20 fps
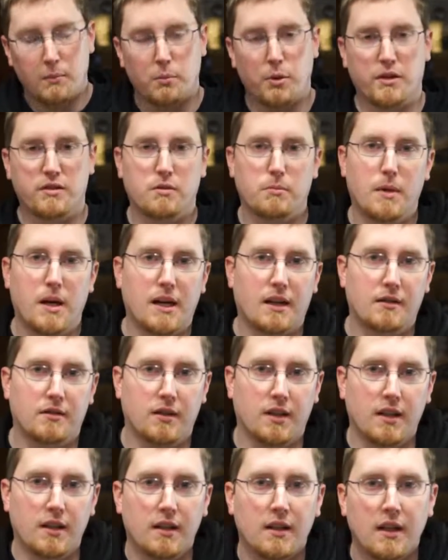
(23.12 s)
plus a
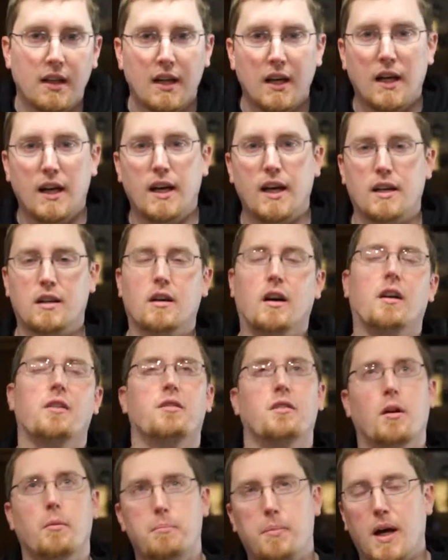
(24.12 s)
magazine. It
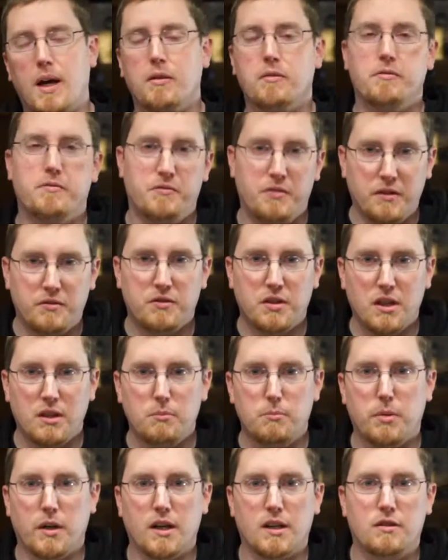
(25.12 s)
costs about
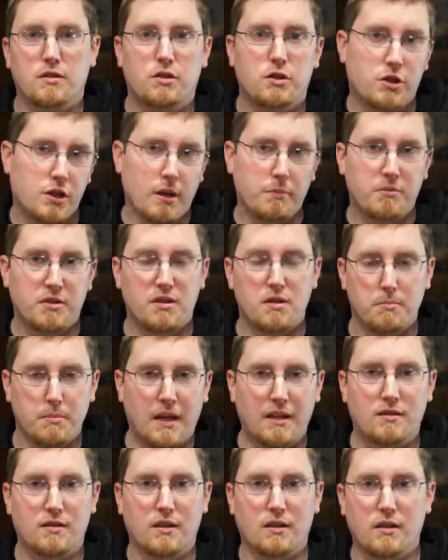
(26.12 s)
15 bucks shipped
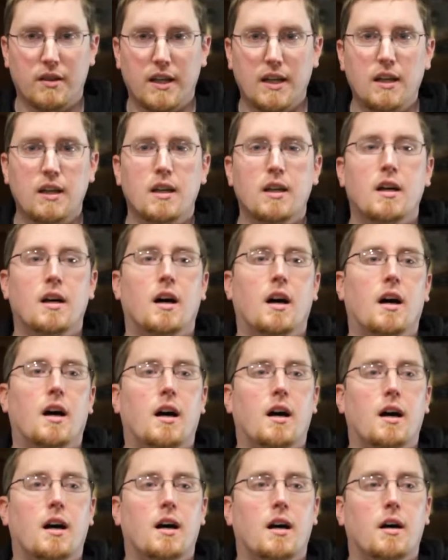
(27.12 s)
domestically.
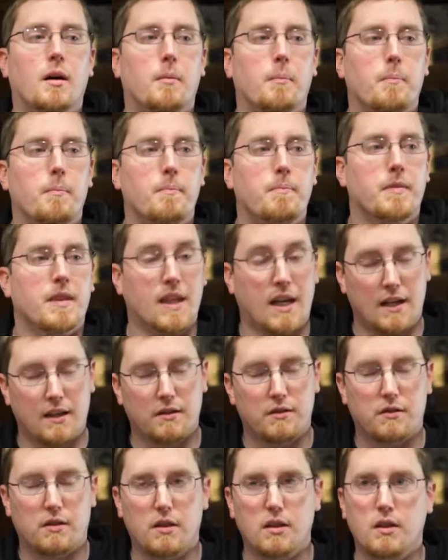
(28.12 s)
That
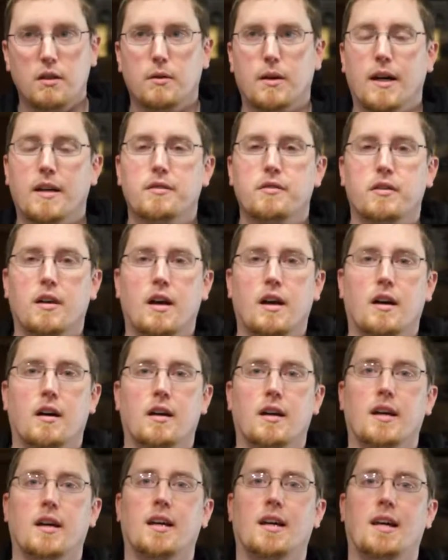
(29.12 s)
is to the US,
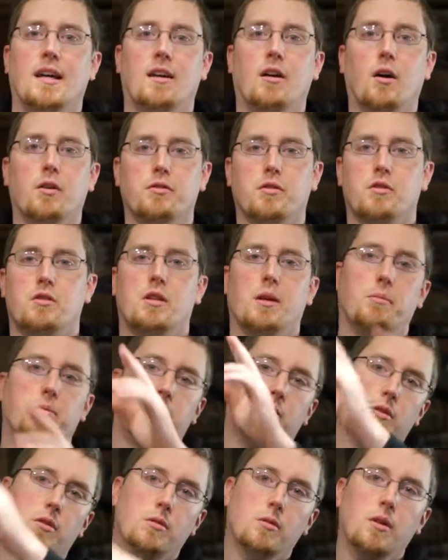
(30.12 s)
and also ships
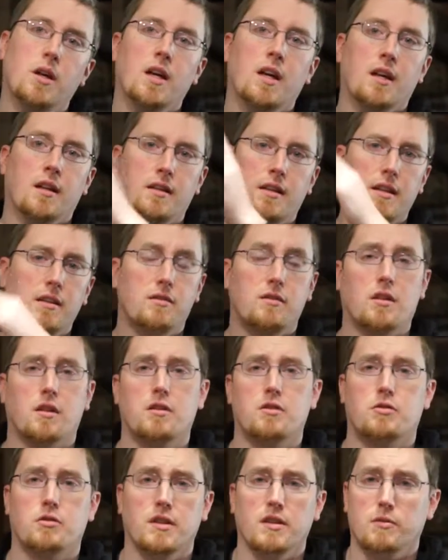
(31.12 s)
to these
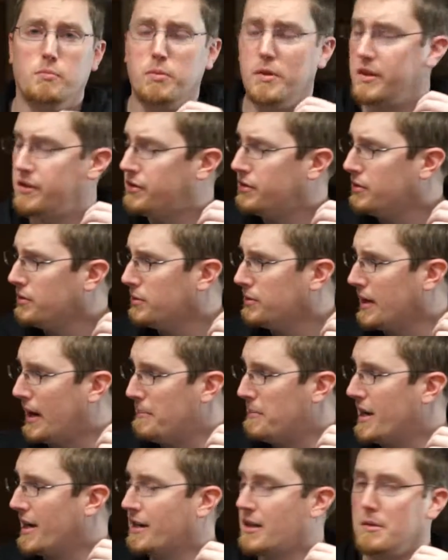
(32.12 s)
countries. Pretty soon
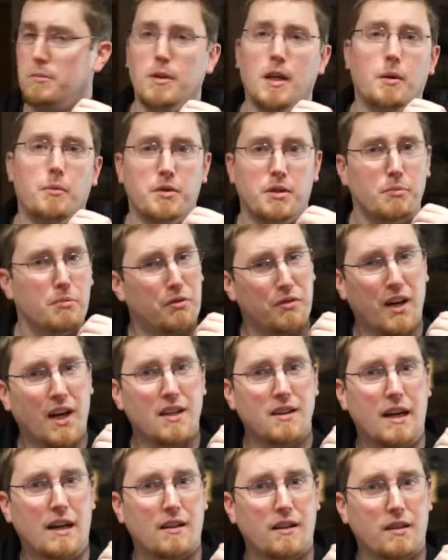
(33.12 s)
I'm not going to be able to
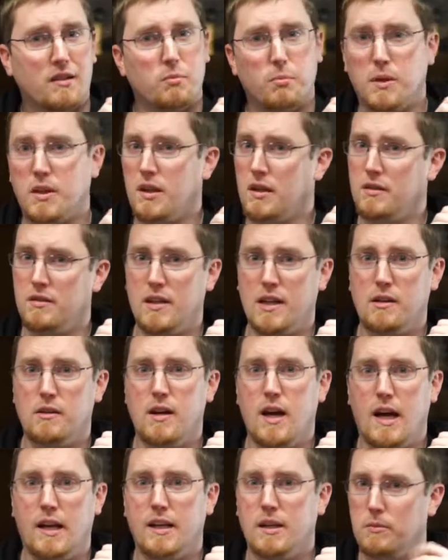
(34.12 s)
provide that list because
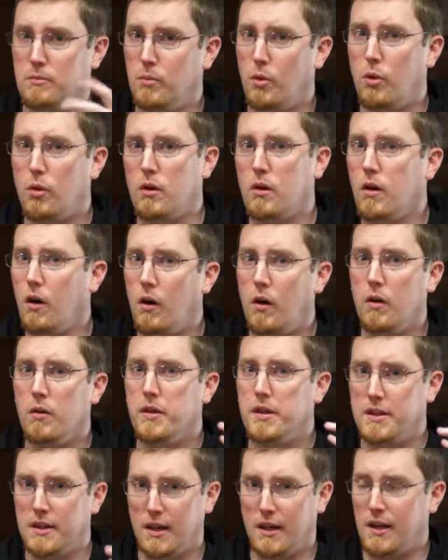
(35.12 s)
they're adding more all
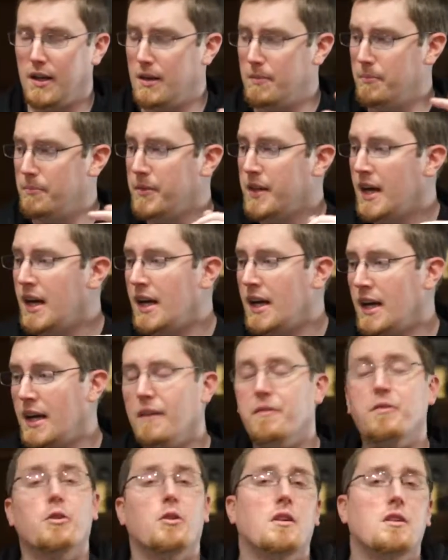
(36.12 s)
the time.
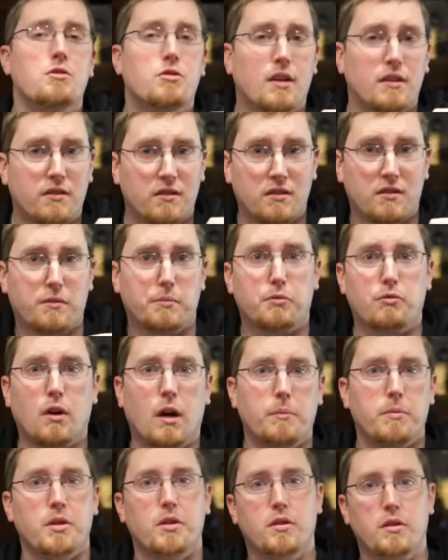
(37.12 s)
If you're interested in
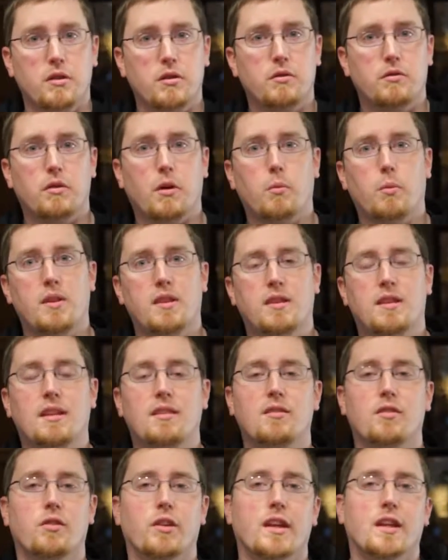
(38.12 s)
subscribing, you can do so with
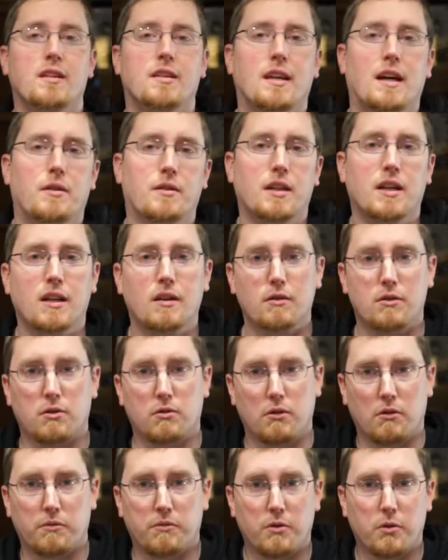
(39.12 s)
this link down here. It's a
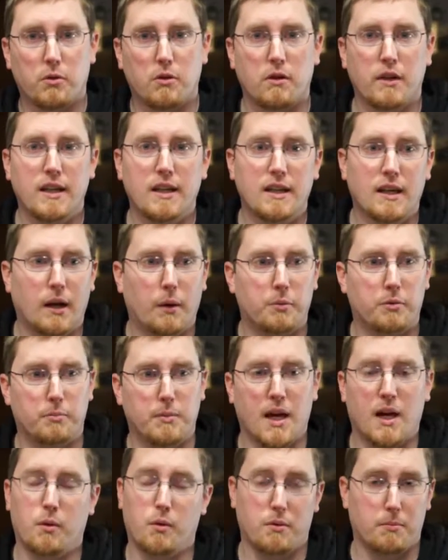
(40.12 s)
referral link, helps
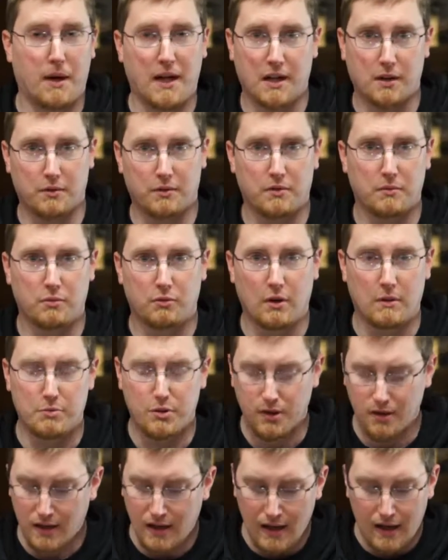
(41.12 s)
me out with my own
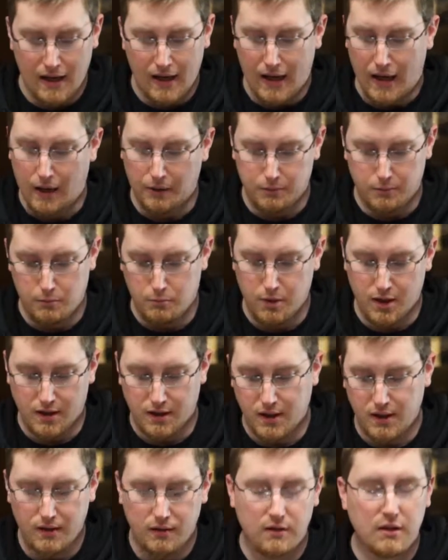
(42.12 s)
subscription, helps me bring
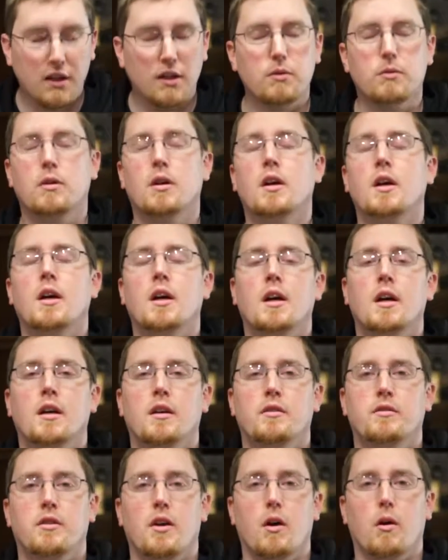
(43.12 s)
these to you.
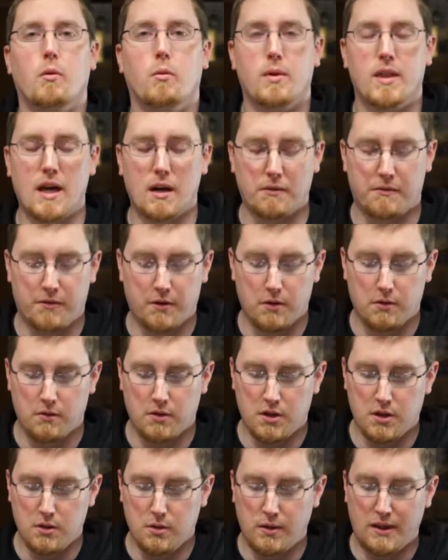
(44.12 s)
So without further
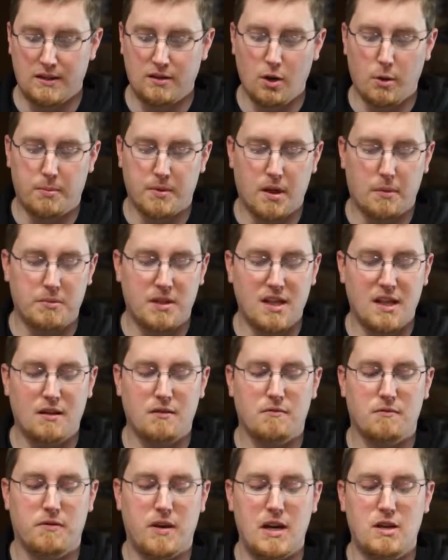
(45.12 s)
ado, let's open up the
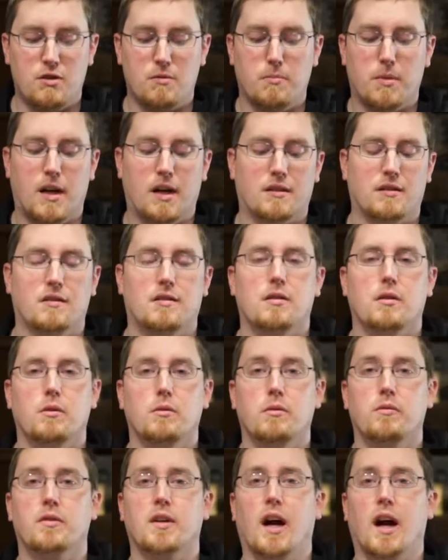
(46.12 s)
Invasion box and see
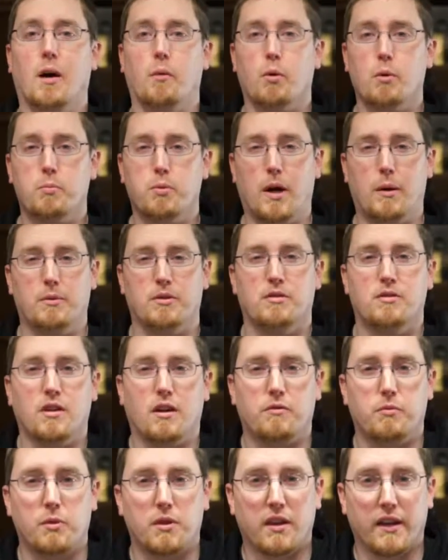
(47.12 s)
what we've got. We're promised
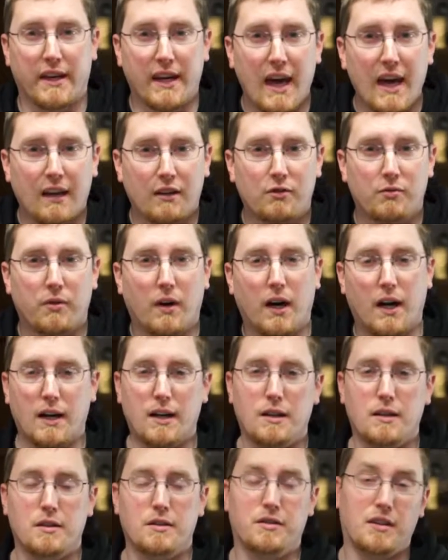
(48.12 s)
stuff with like
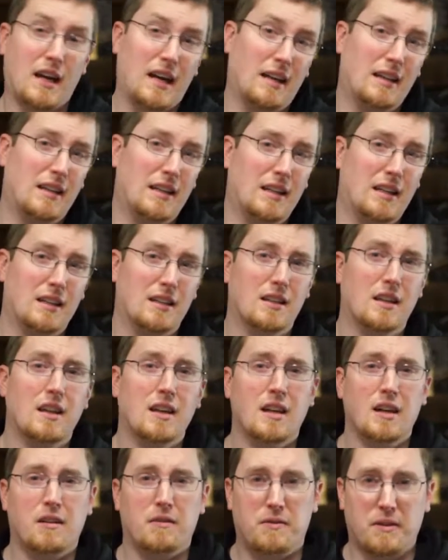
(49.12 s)
X-Files, Alien,
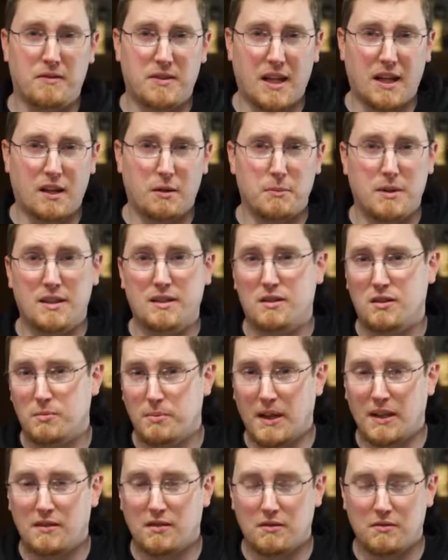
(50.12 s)
Fifth Element,
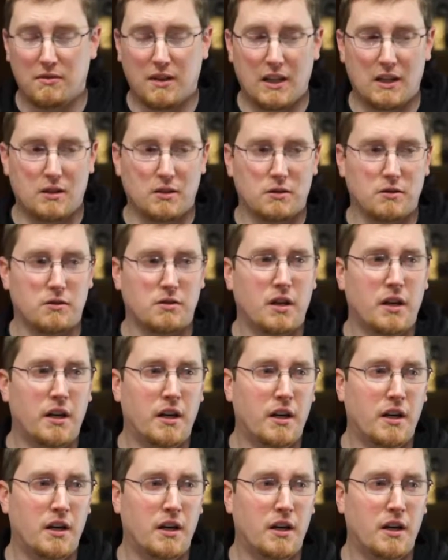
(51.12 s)
Space Invaders,